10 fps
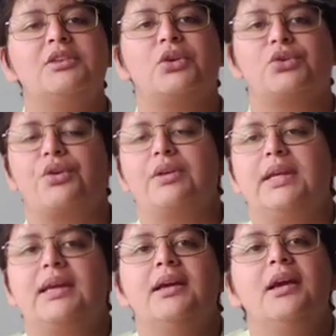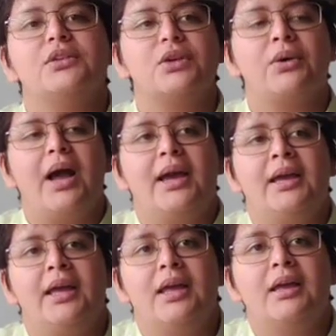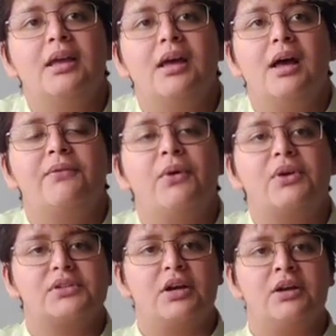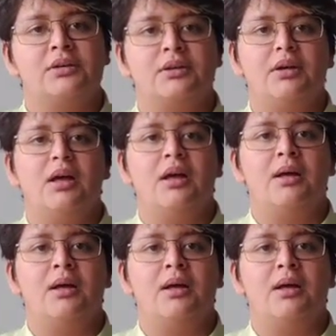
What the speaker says: social critique. So I focused on